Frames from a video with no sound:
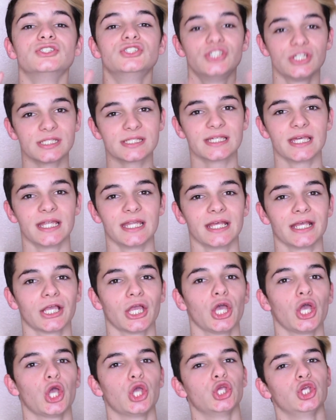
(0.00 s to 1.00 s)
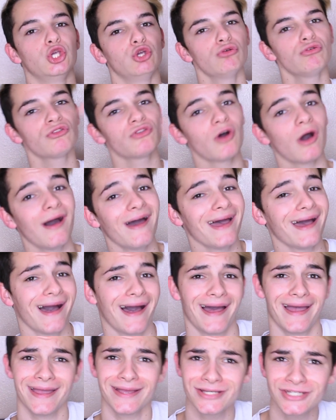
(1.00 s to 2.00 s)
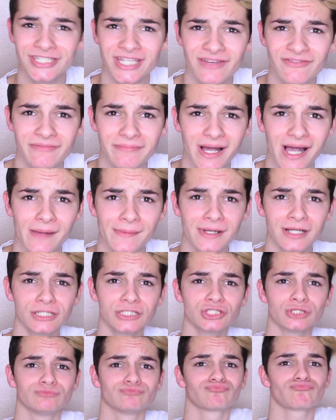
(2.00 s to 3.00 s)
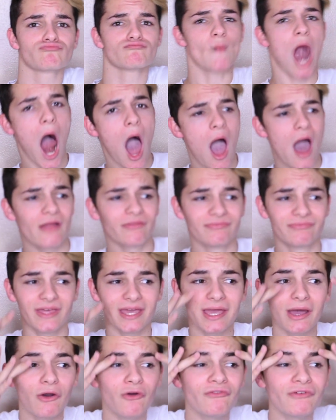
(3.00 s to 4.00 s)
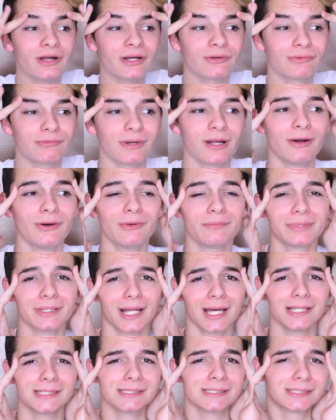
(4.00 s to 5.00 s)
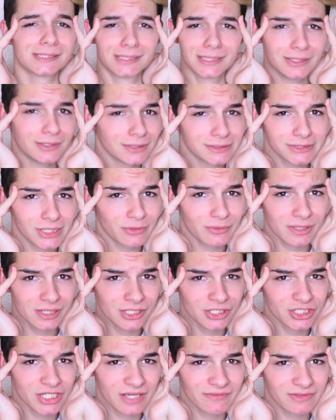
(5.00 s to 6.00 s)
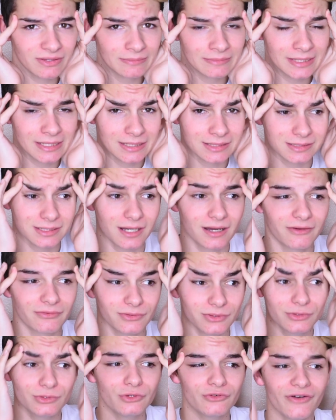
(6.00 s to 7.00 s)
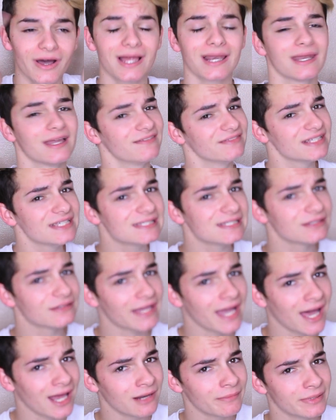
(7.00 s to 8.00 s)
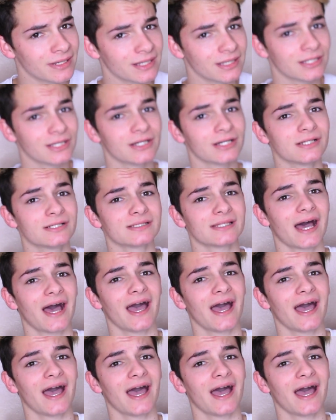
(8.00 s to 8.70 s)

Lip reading: Just kidding. You thought I ain't shaving my eyebrows? They overgrown, but I still don't want to shave them things off. Oof, I love these little caterpillars.